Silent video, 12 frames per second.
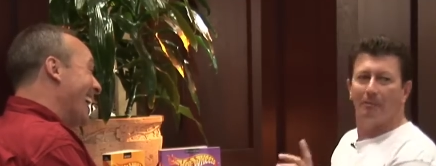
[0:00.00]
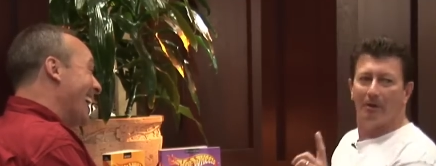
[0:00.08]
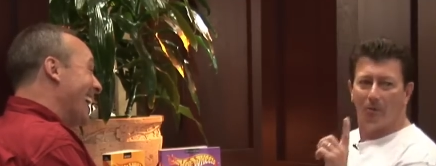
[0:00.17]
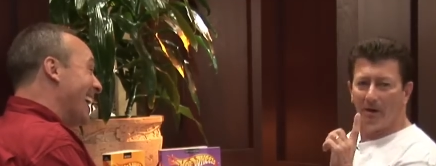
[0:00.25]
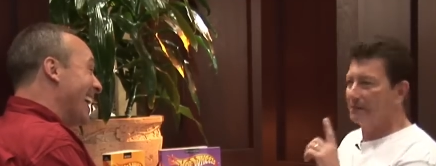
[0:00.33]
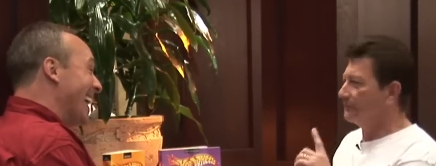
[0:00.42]

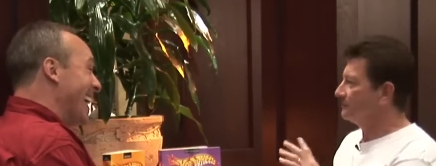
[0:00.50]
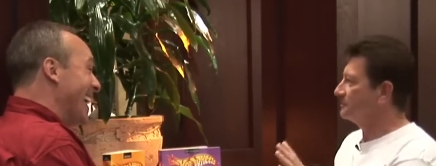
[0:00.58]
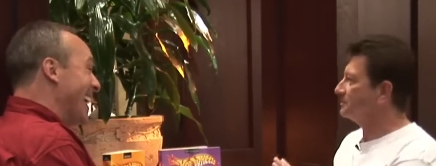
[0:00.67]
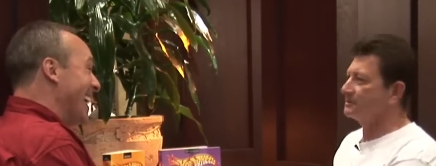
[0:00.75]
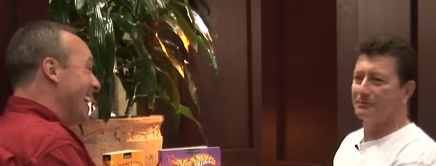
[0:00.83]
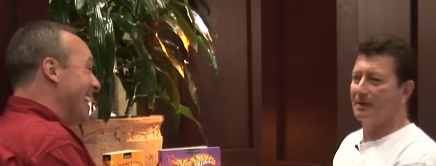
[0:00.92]
Speaker 1: my wife if
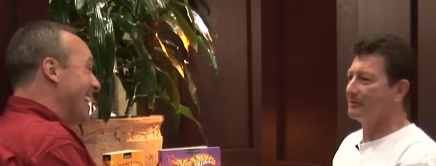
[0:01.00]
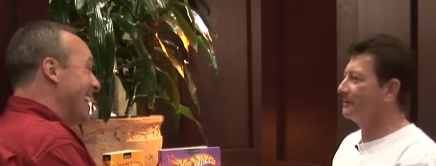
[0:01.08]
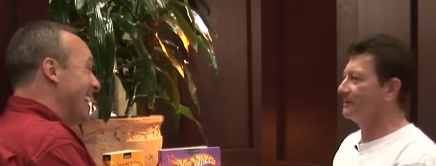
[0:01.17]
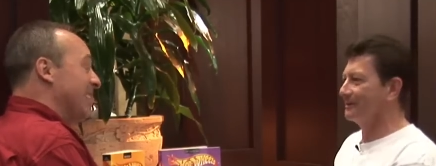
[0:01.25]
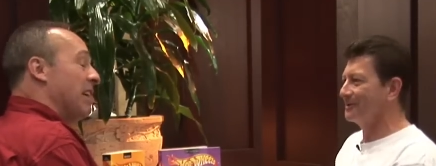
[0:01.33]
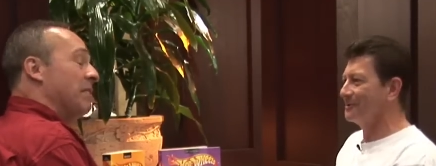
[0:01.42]
she's around
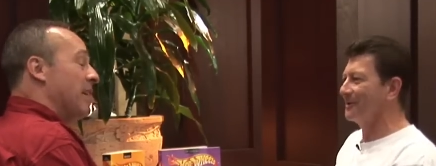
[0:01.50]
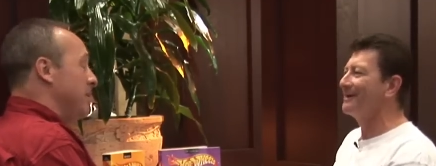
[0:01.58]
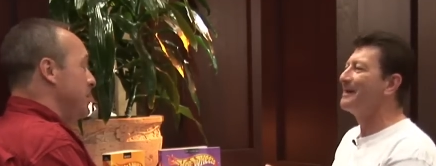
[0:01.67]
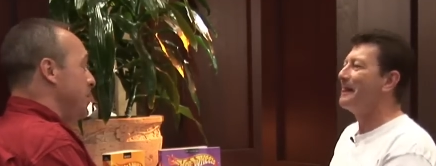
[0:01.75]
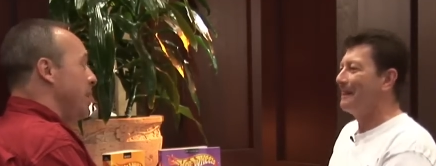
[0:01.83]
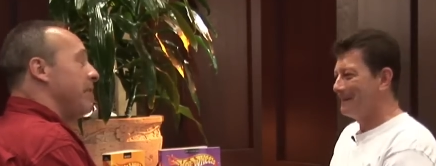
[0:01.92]
here anywhere.
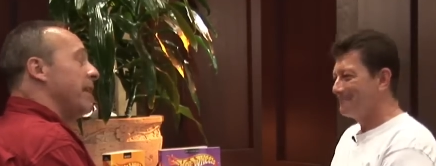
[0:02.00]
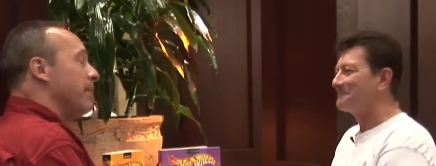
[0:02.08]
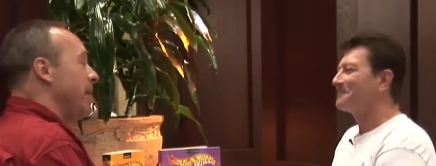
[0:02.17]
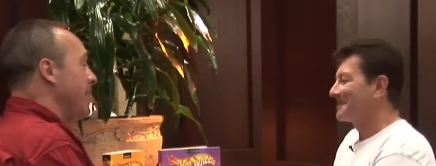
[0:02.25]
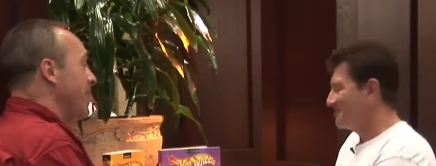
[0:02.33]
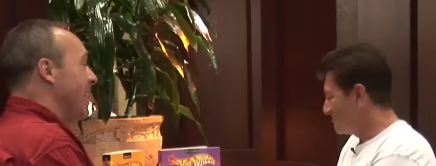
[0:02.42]
Never say a thing,
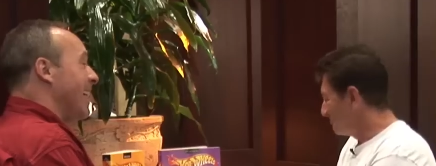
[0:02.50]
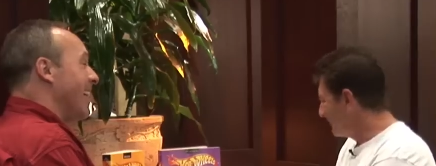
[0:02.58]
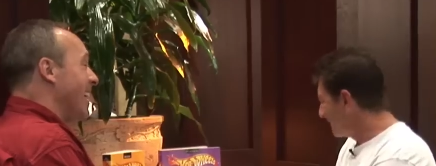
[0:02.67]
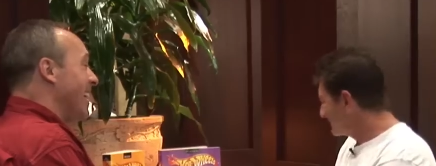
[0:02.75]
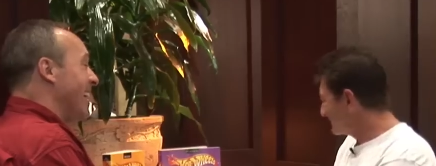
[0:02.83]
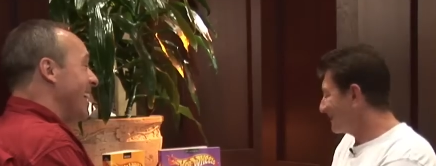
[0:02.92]
man.
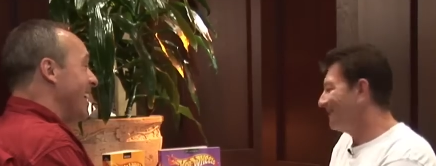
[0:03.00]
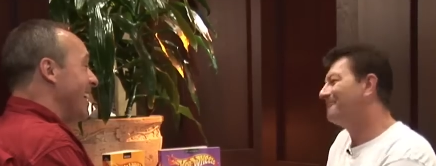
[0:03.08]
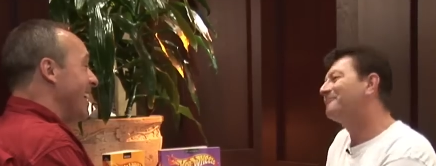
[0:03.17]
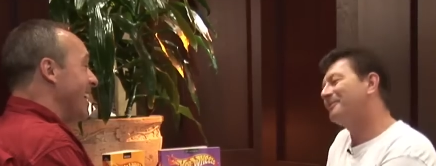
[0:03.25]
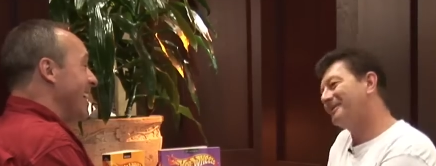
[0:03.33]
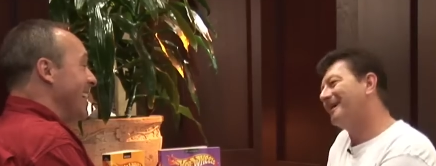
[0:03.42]
But,
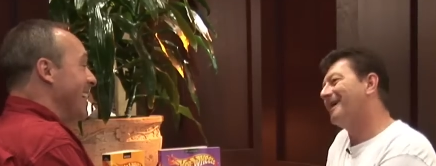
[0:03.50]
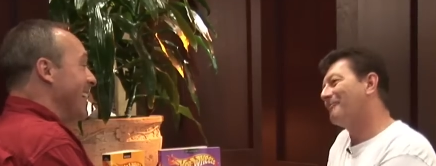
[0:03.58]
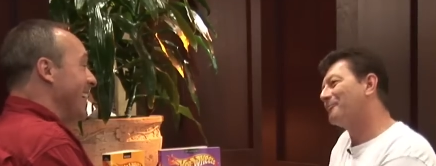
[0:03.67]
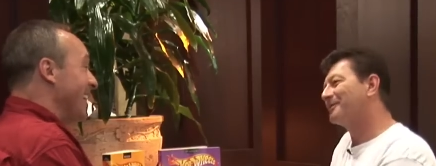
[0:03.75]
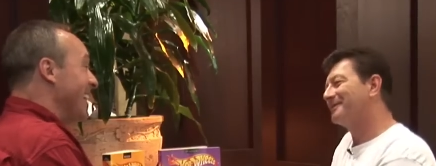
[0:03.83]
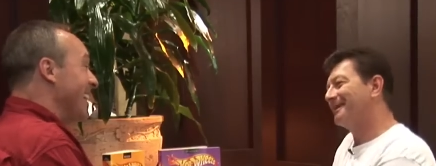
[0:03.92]
um, but yeah,
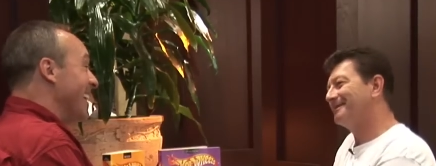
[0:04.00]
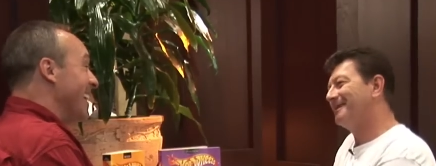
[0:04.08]
I'm working on